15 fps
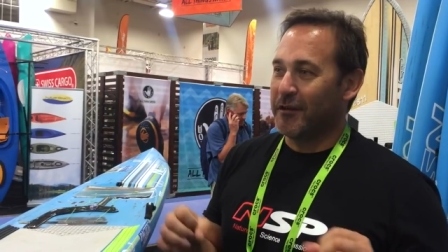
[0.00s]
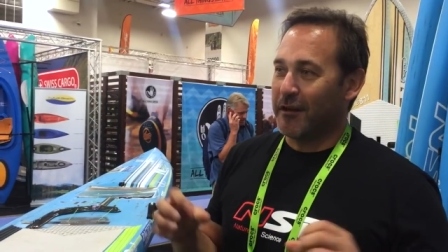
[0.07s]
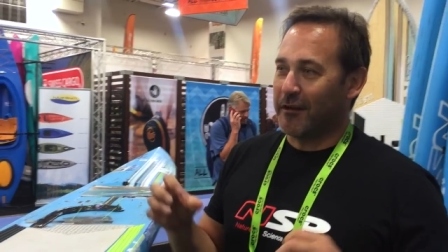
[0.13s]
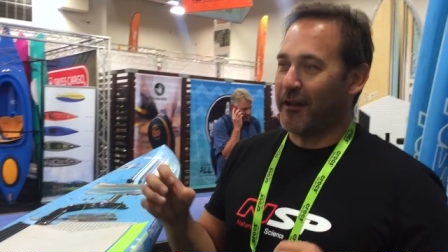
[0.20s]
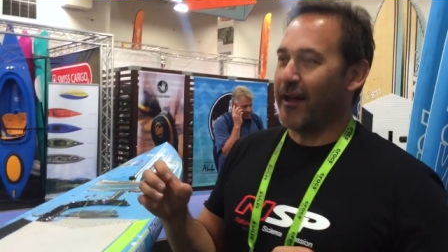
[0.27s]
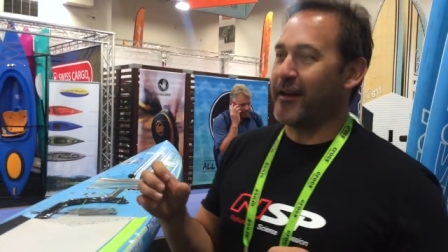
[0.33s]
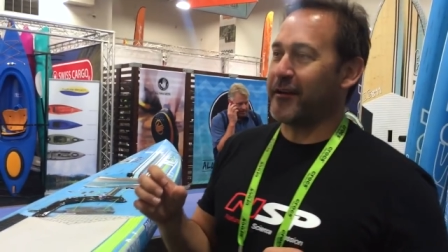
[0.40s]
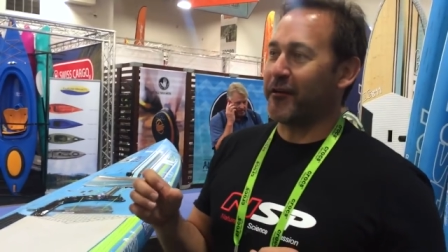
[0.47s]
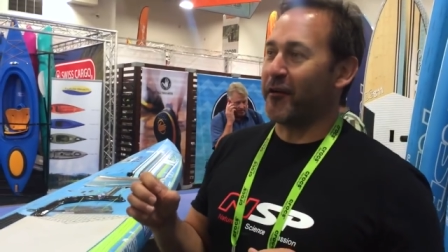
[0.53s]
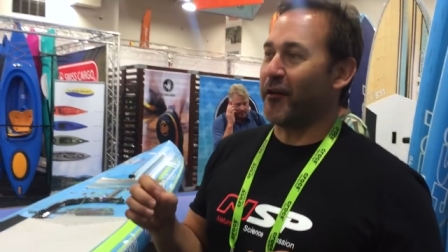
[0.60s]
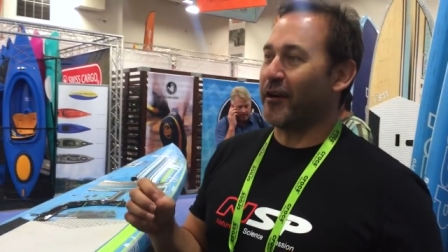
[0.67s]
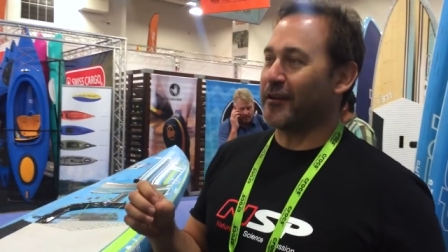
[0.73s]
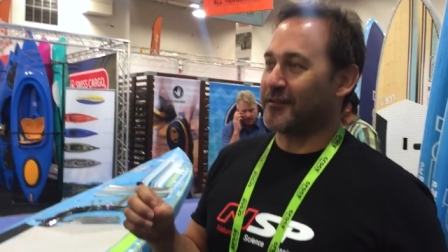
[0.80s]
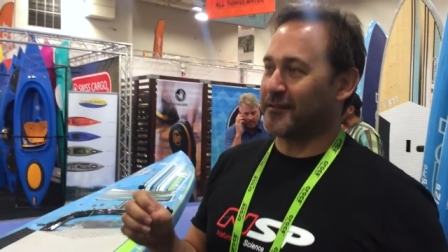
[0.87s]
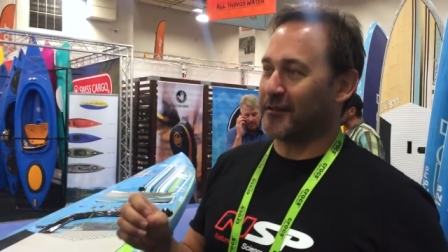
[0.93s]
Alain and
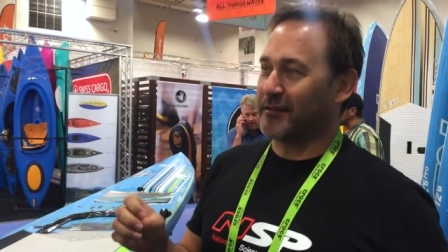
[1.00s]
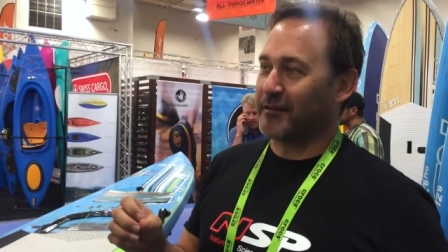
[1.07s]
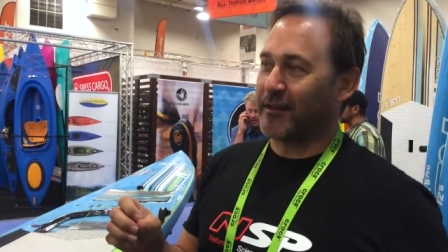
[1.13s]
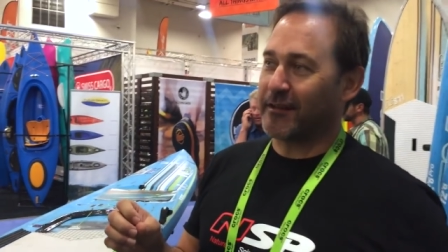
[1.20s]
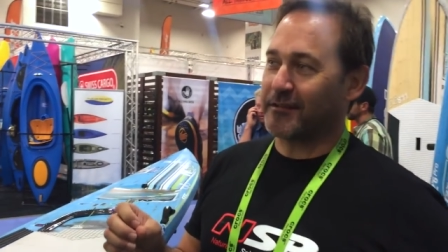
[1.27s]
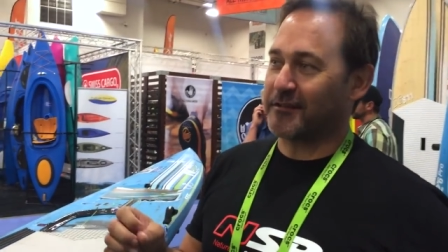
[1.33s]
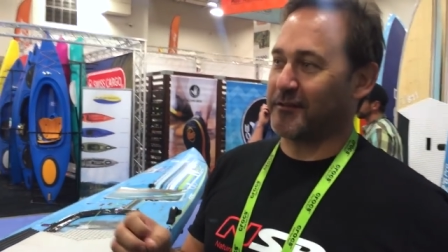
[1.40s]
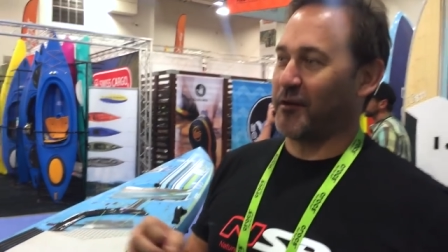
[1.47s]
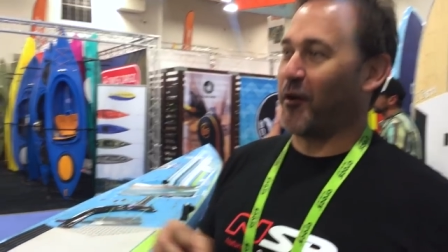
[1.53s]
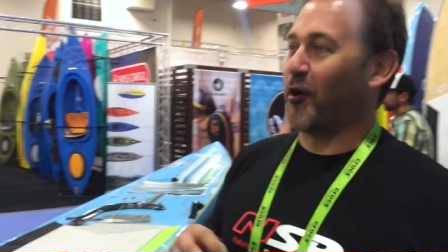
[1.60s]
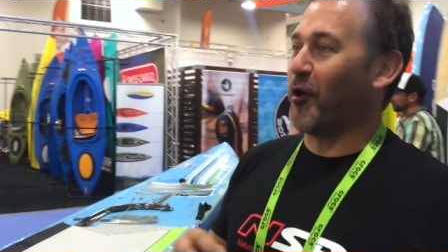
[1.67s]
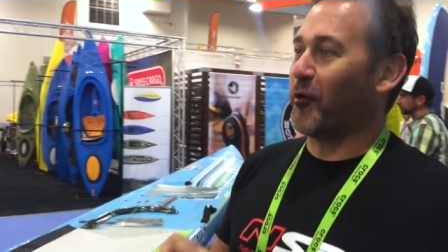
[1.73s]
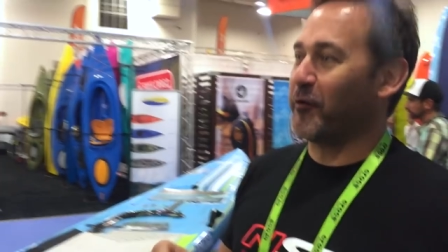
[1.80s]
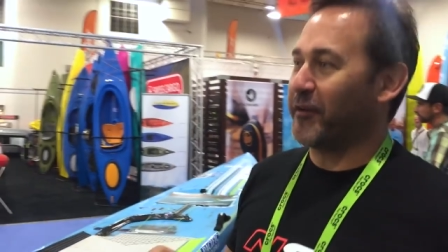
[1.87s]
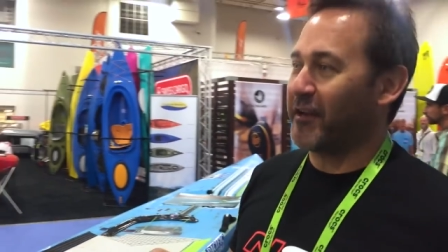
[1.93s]
I are sitting there just
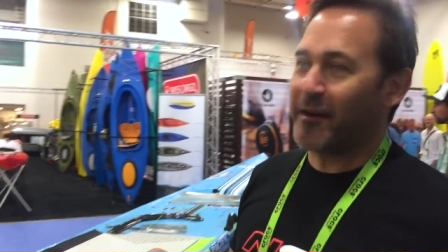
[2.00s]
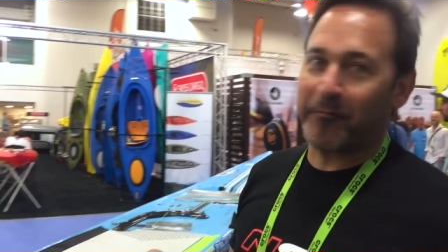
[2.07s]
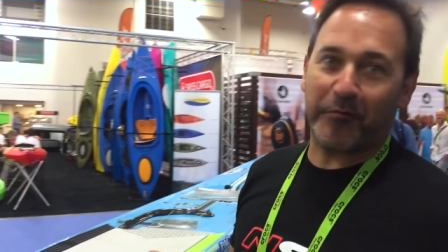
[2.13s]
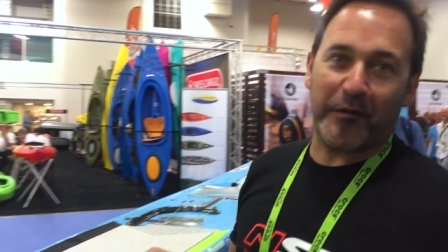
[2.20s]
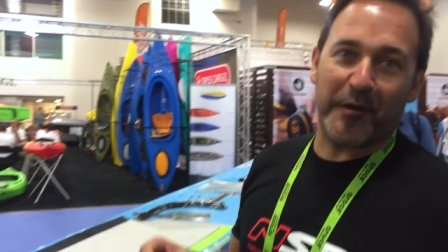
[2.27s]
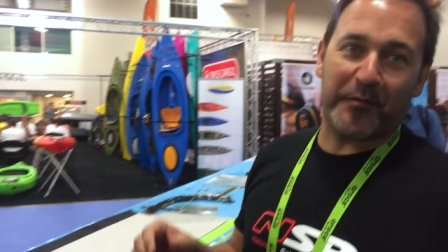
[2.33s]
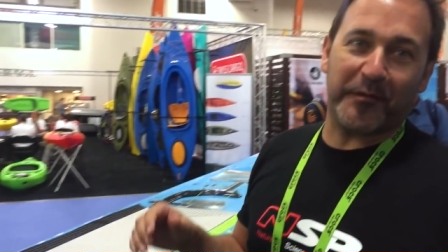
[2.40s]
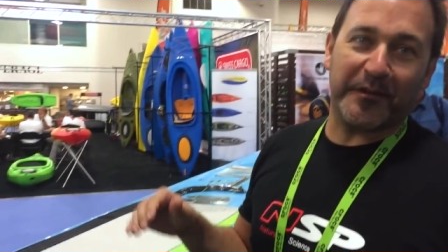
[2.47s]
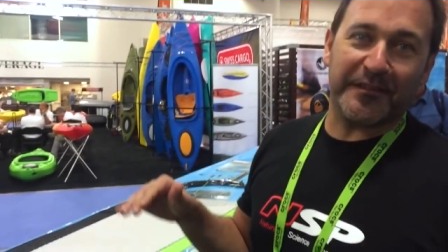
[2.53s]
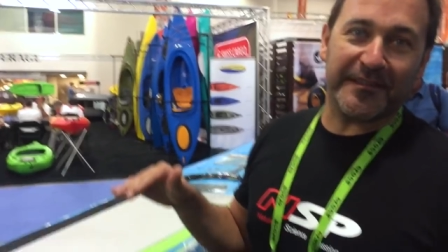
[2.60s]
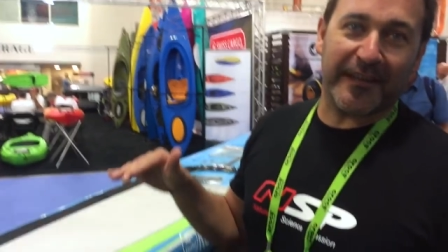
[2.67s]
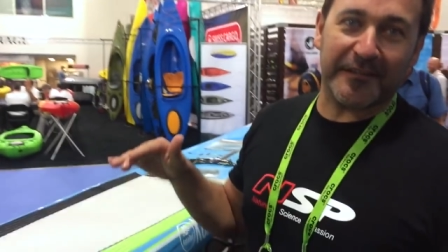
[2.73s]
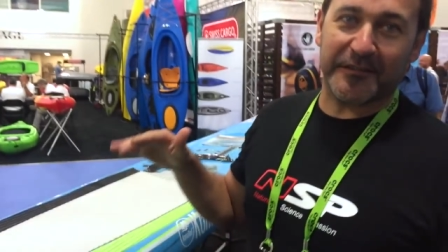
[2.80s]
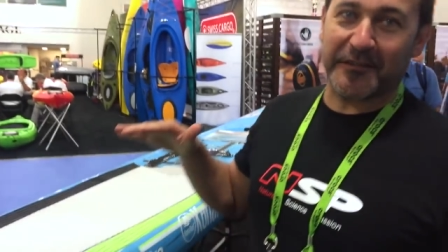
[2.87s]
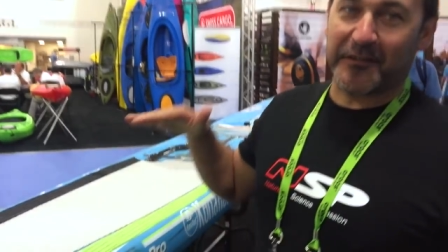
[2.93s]
holding our breath that he's
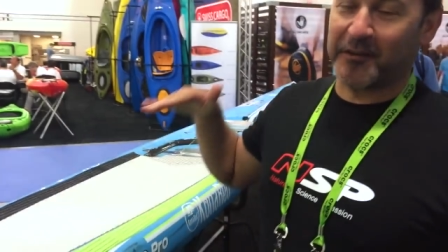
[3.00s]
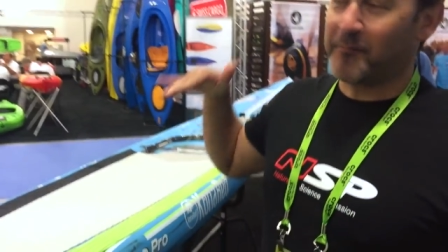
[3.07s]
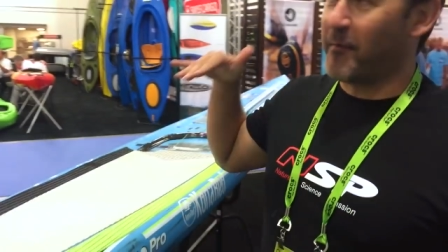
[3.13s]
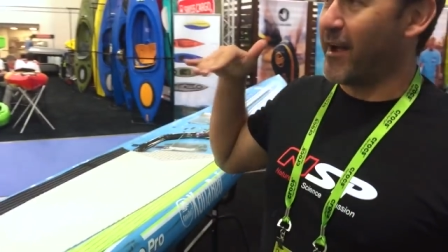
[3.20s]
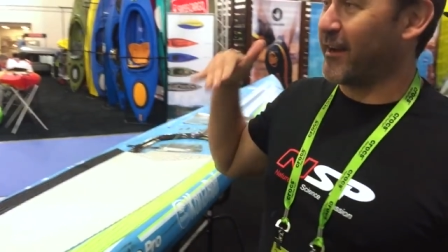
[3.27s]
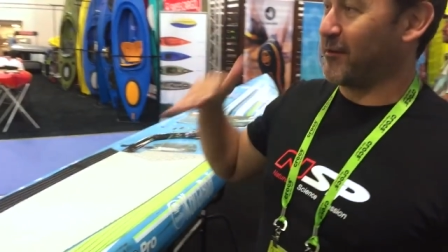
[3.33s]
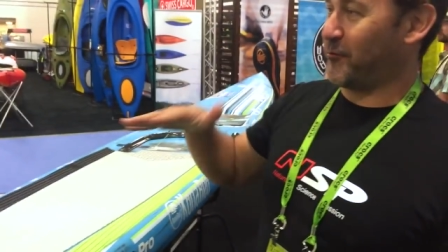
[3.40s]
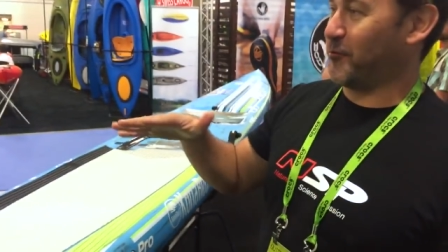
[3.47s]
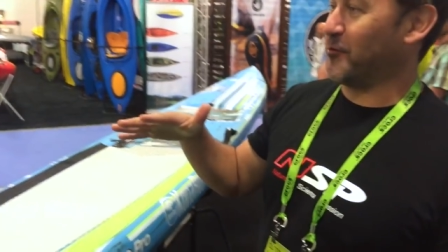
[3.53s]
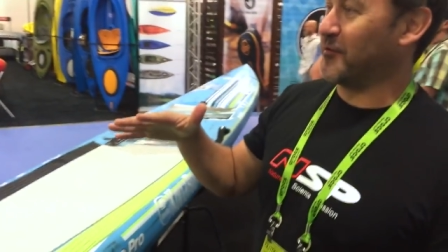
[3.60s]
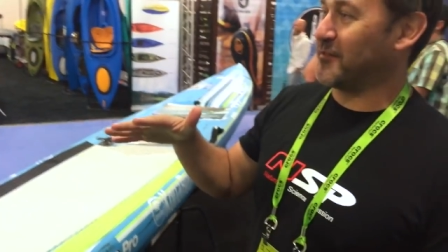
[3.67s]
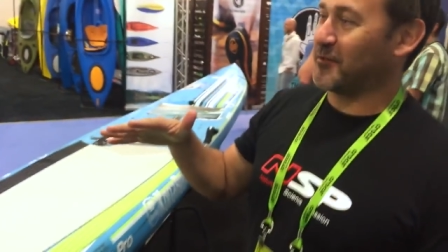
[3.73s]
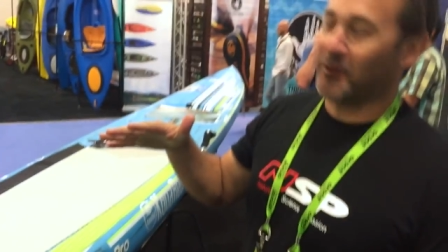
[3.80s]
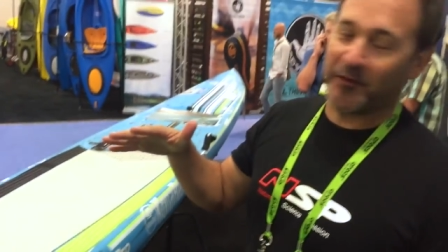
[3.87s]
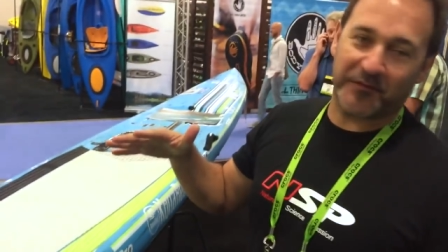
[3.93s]
actually going to make it through the
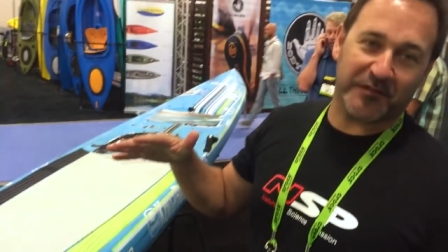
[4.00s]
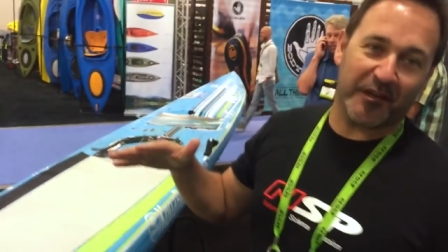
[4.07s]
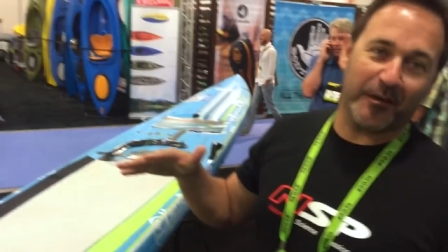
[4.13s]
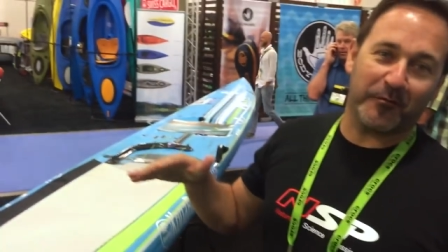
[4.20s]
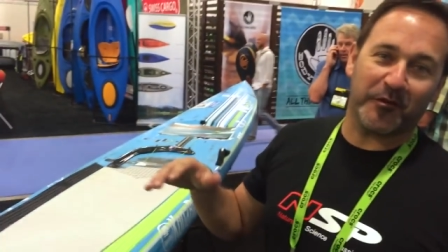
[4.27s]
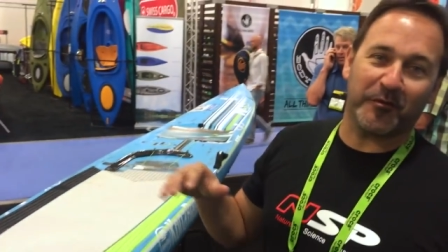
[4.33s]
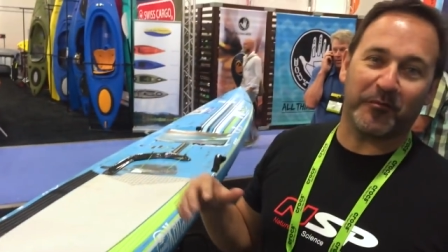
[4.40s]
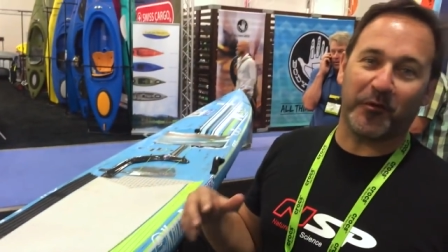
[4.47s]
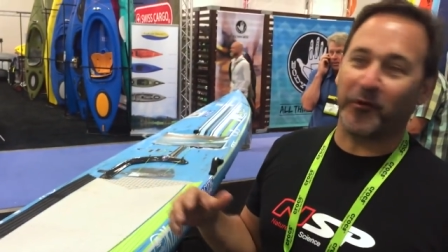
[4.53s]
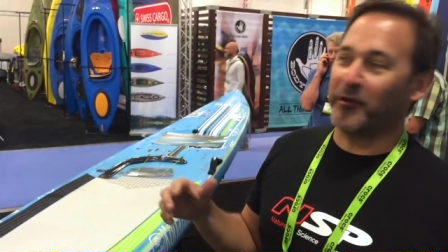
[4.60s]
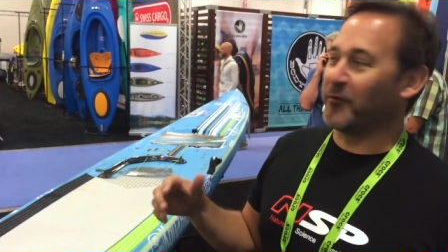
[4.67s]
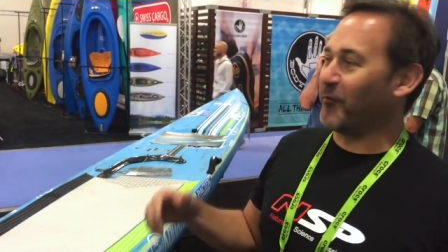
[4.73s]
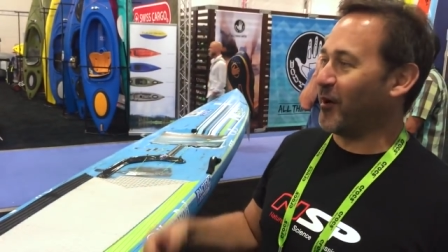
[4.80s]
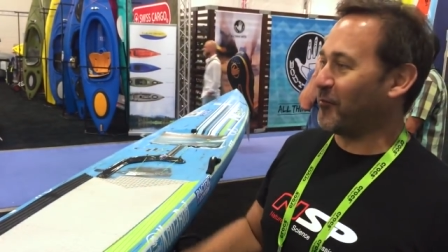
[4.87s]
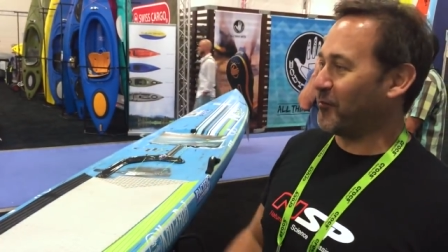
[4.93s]
surf zone with a board
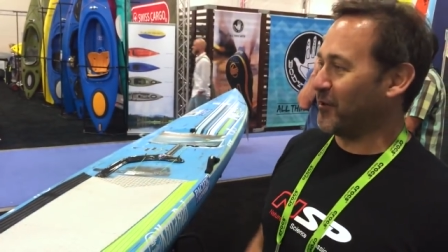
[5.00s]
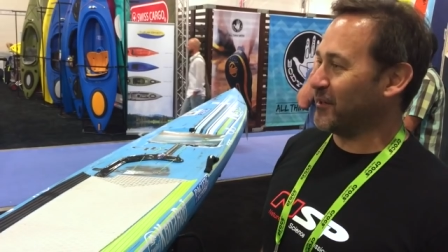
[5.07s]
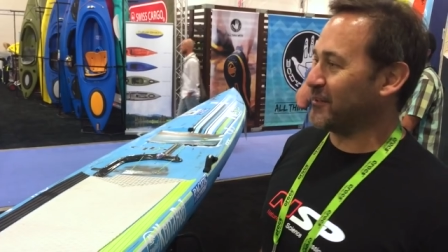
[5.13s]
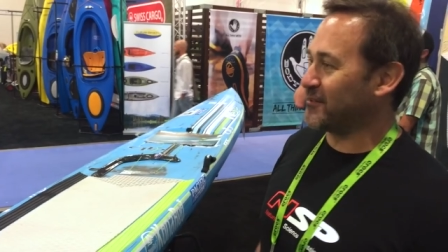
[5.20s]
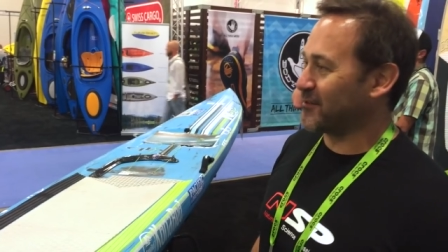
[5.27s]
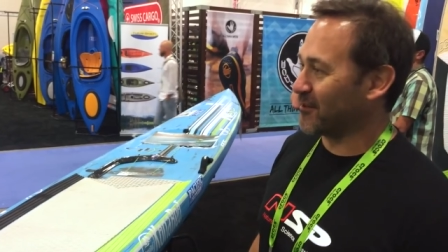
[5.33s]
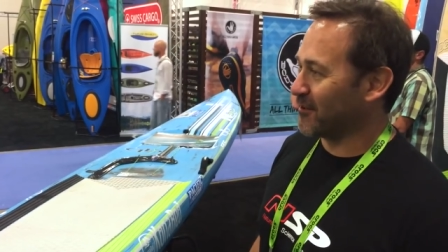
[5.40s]
in one piece,